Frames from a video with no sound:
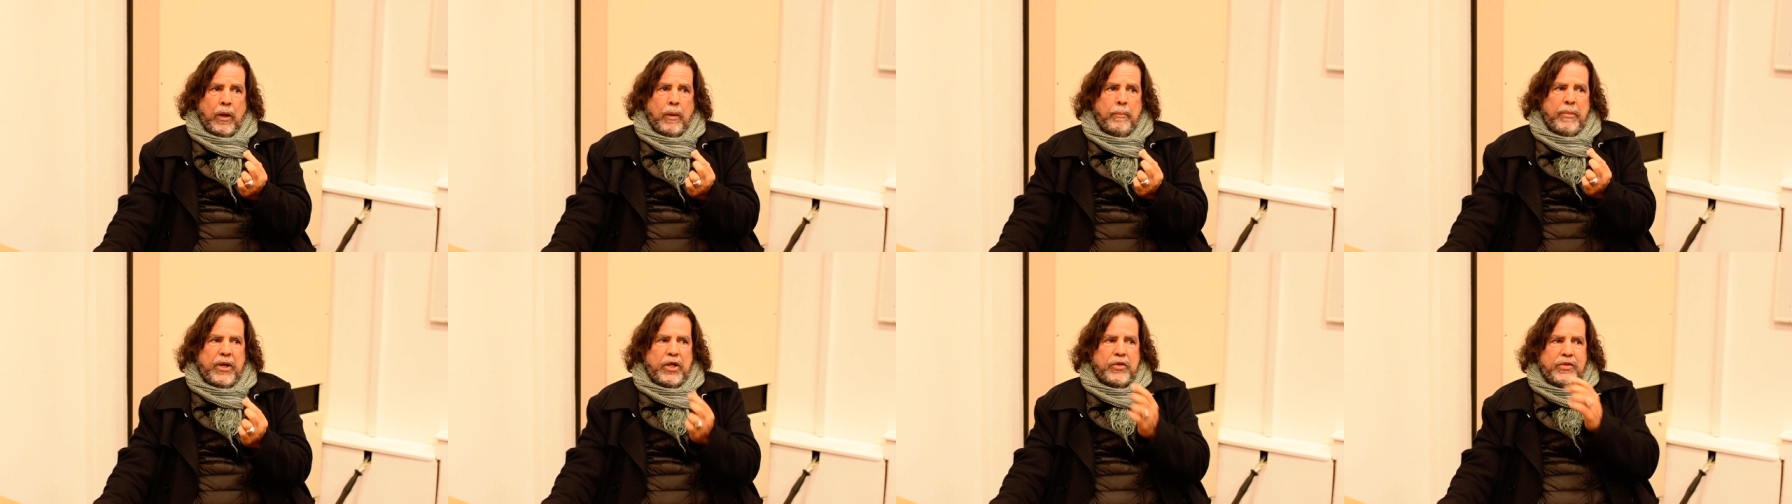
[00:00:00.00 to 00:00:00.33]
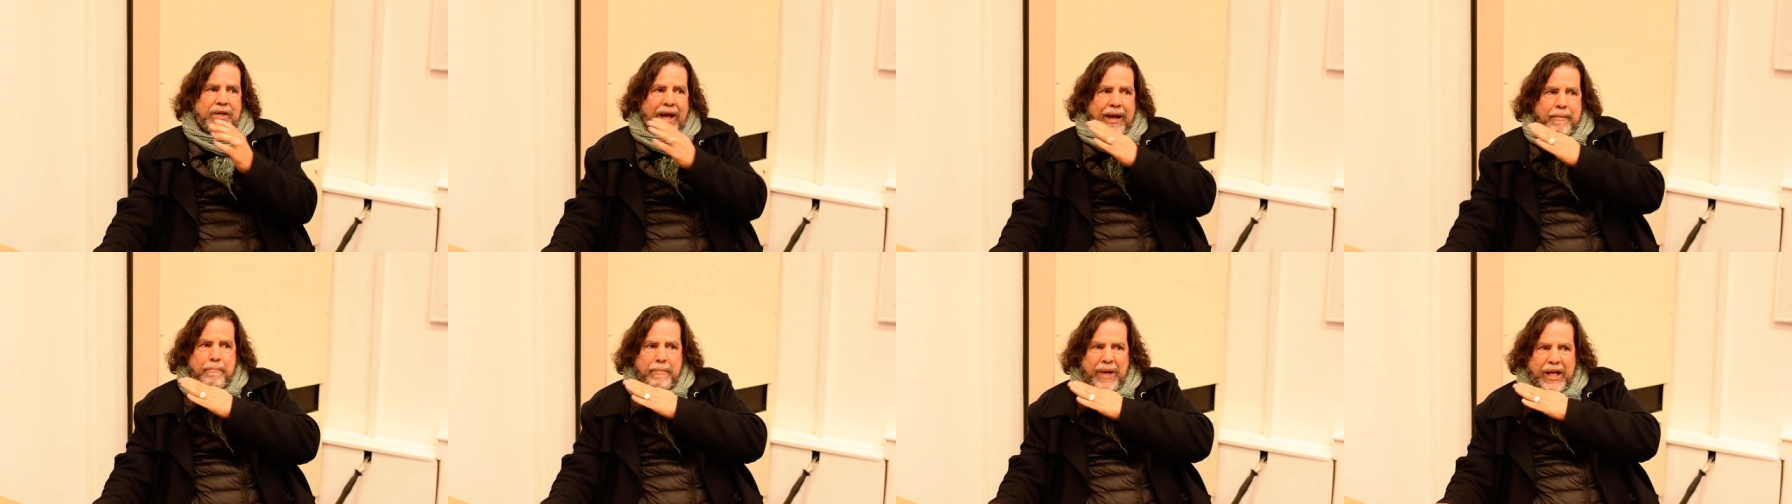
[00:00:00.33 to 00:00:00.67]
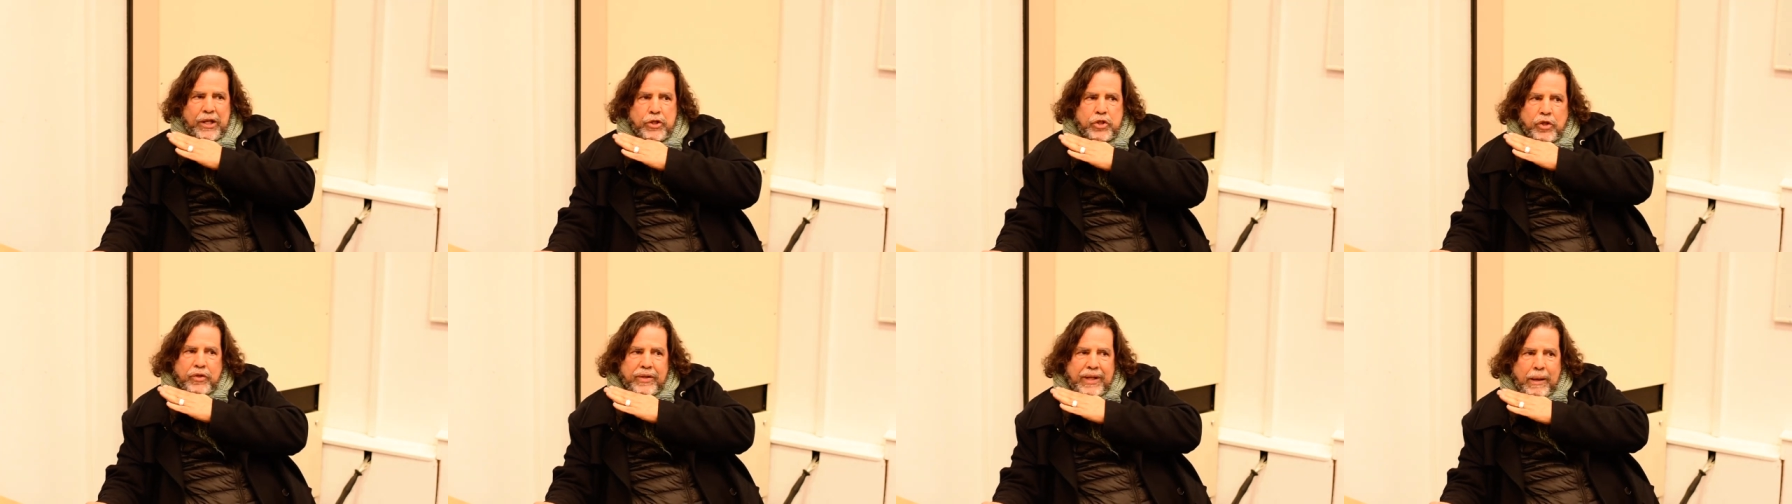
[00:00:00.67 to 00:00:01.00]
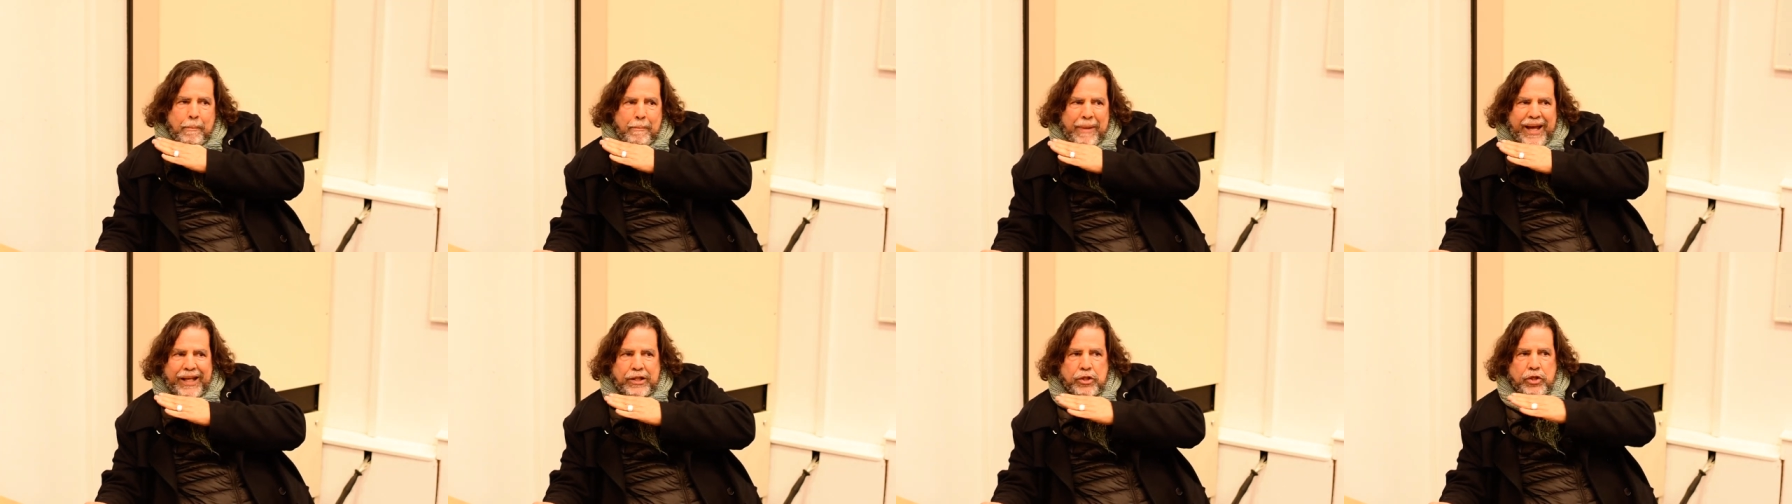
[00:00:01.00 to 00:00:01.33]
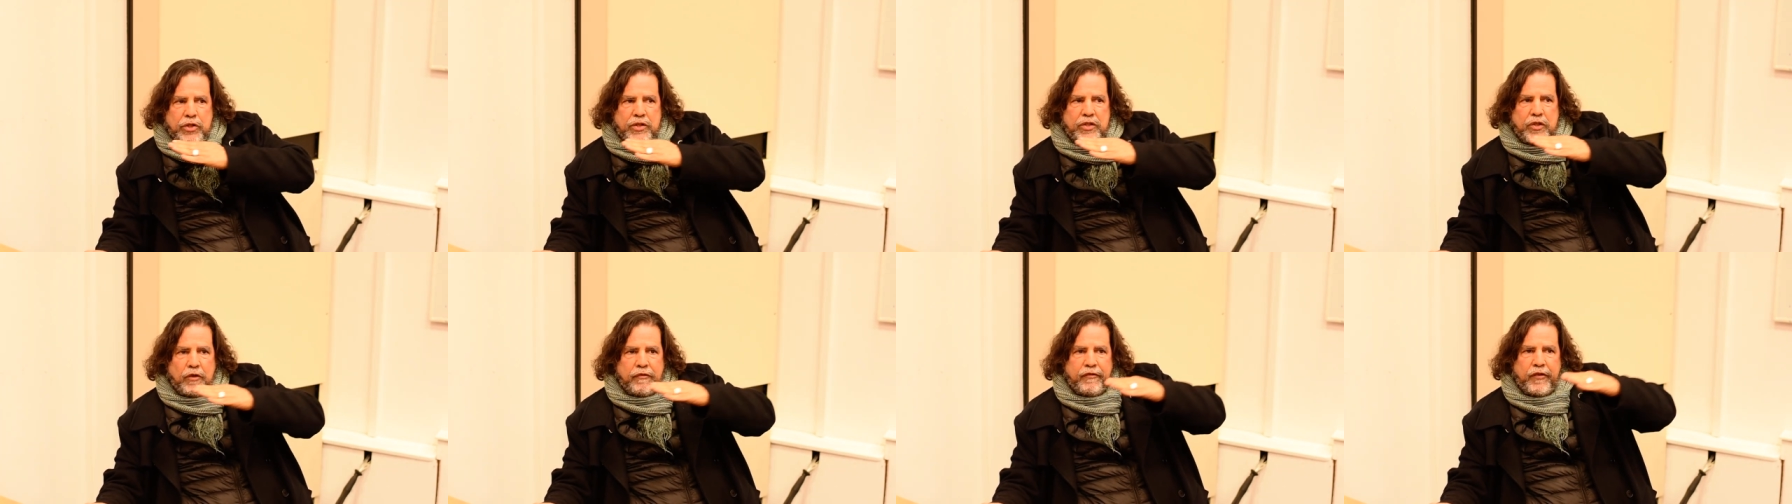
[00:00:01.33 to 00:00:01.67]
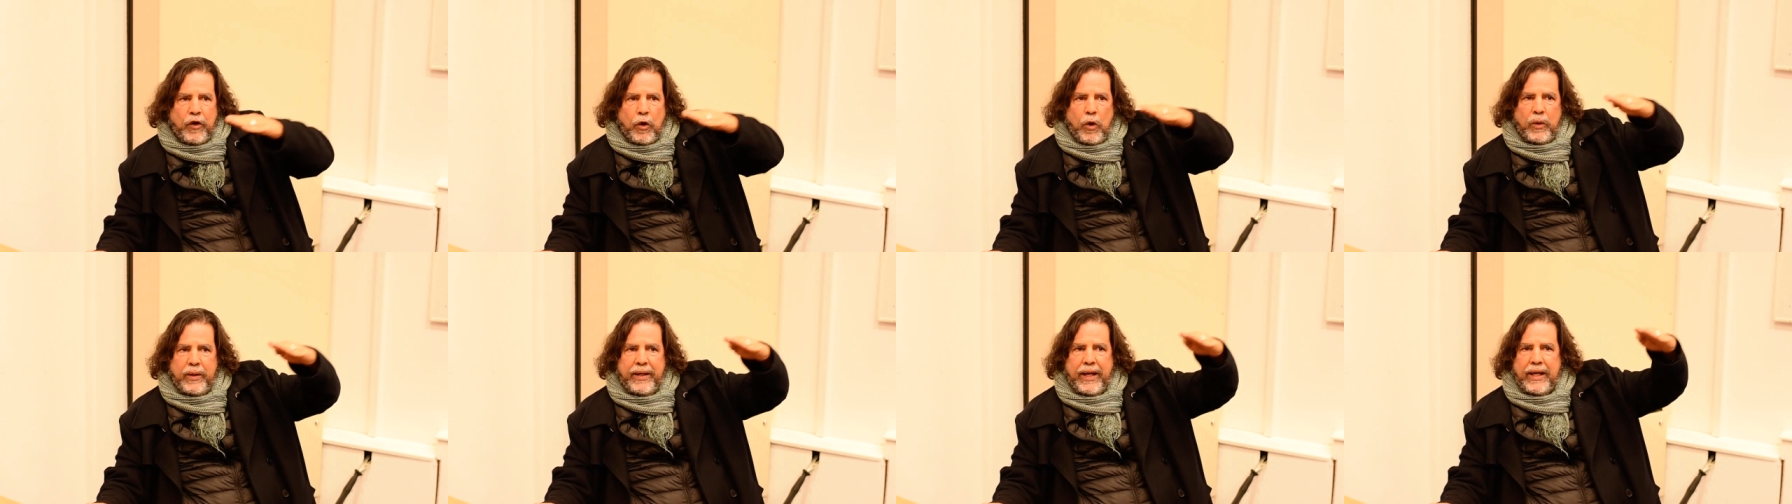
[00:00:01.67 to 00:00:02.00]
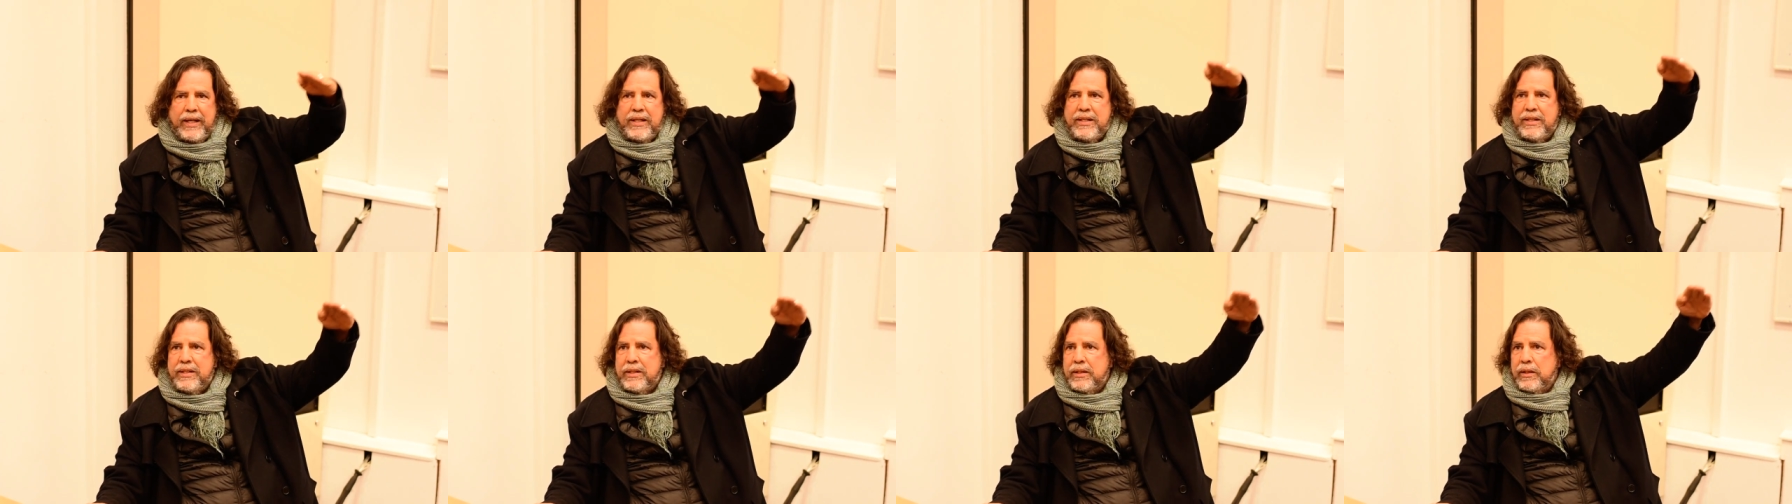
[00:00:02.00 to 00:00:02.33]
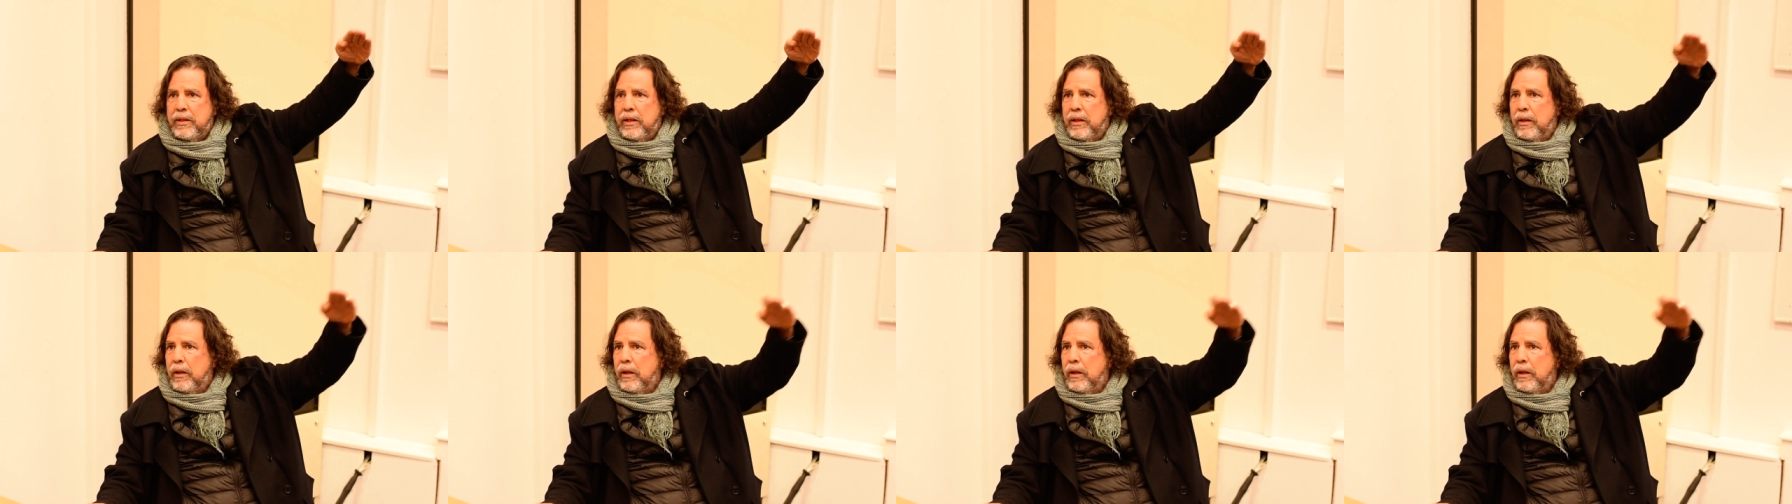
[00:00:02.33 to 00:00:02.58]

because I mentioned the methods of conquest